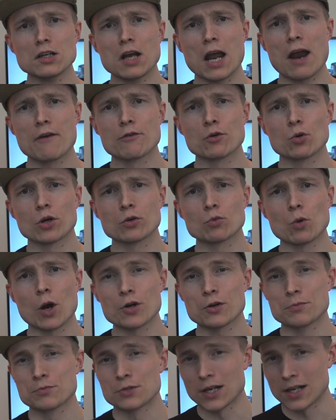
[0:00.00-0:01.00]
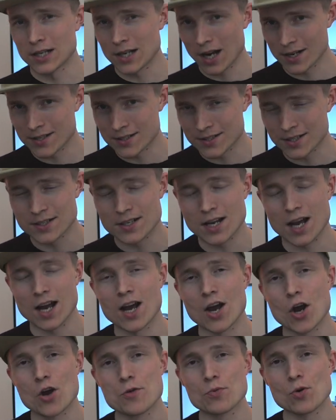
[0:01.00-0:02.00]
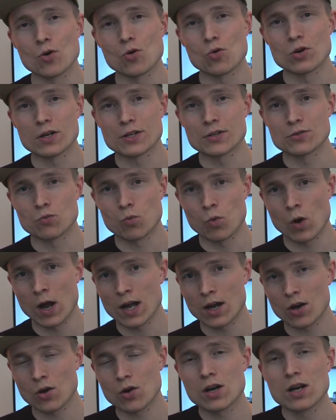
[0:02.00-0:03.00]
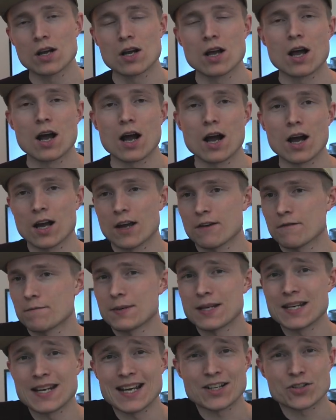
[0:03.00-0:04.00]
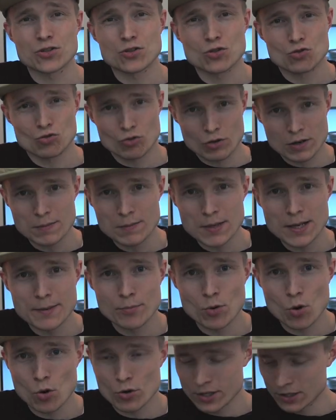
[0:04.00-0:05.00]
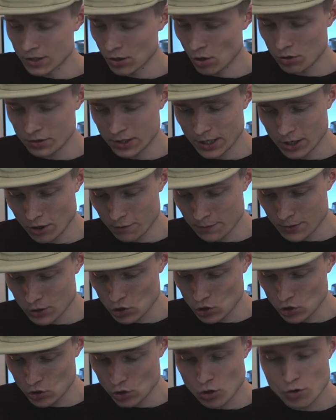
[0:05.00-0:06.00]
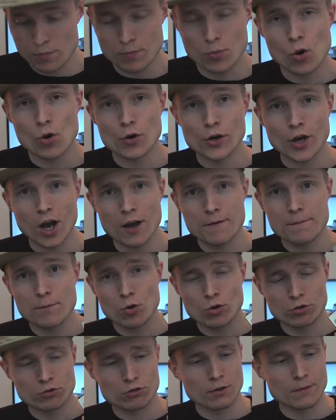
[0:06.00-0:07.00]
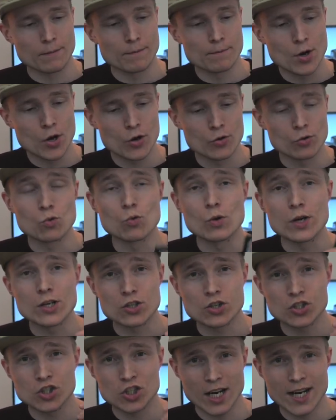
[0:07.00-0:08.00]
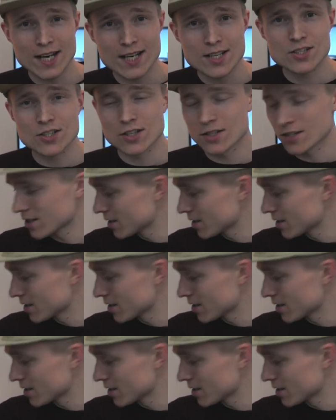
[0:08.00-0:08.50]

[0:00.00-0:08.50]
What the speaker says: Hey everyone, welcome to London. I hope all is well. I've been extremely bored in lockdown. I've been so bored, I bought a remote which changes